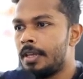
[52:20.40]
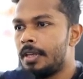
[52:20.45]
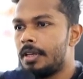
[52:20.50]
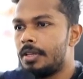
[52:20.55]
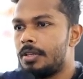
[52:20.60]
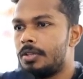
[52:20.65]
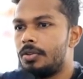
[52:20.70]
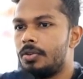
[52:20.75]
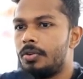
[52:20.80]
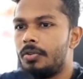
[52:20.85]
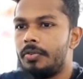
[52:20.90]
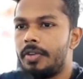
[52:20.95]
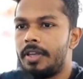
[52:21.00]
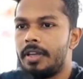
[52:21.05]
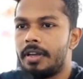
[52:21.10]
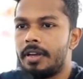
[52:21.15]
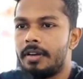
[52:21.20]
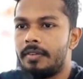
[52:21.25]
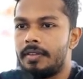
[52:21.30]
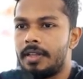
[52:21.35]
though we
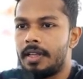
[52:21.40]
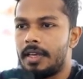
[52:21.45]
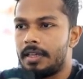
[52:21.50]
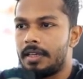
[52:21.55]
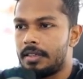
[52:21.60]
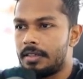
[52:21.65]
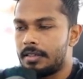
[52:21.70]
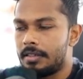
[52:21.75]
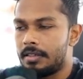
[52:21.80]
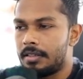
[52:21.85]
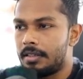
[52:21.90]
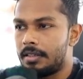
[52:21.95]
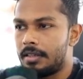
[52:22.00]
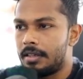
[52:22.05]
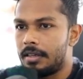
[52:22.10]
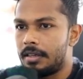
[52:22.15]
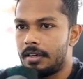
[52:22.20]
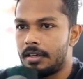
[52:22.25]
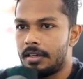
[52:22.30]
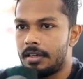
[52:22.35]
have
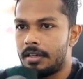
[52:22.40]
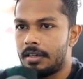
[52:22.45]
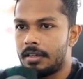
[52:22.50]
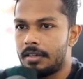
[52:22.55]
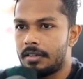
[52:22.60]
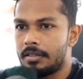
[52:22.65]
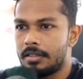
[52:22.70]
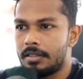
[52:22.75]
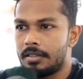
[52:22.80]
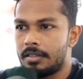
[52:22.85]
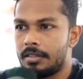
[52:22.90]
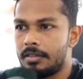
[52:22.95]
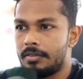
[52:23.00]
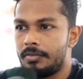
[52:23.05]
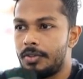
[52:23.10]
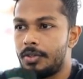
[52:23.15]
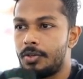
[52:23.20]
we